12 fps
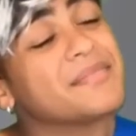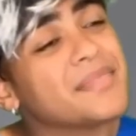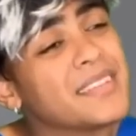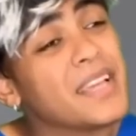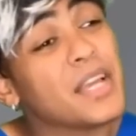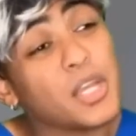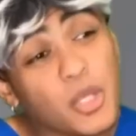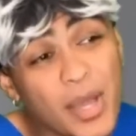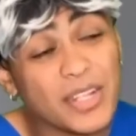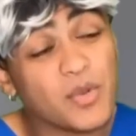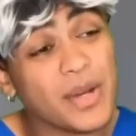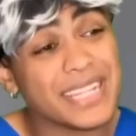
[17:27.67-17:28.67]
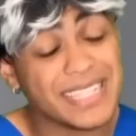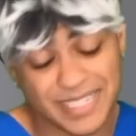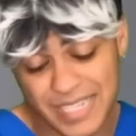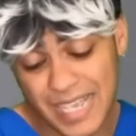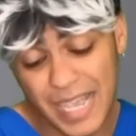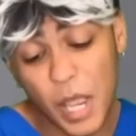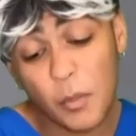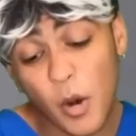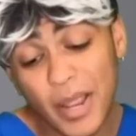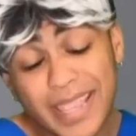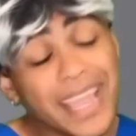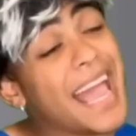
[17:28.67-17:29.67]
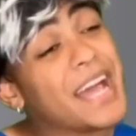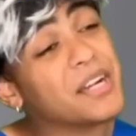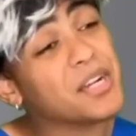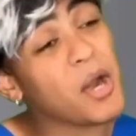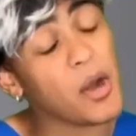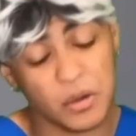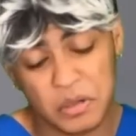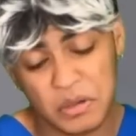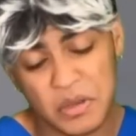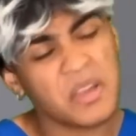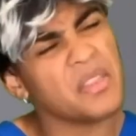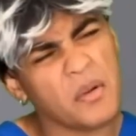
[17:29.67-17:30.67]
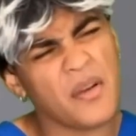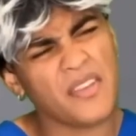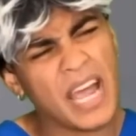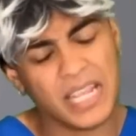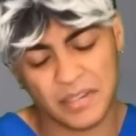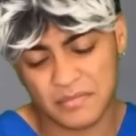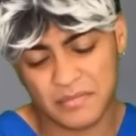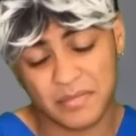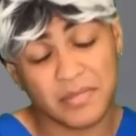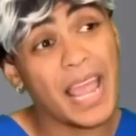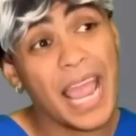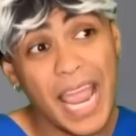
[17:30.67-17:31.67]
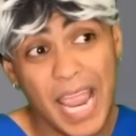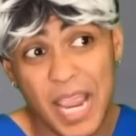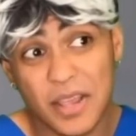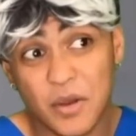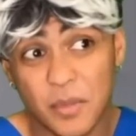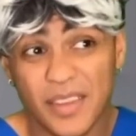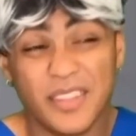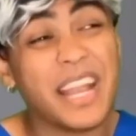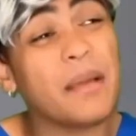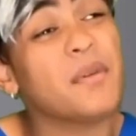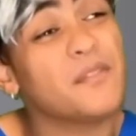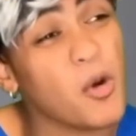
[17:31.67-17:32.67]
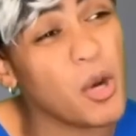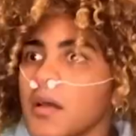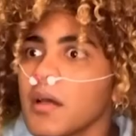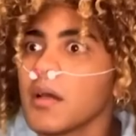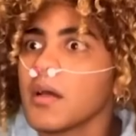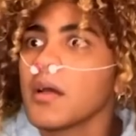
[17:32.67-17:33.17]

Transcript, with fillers: said, You had twins, a boy and a girl. They're both fine. And your brother named them for you.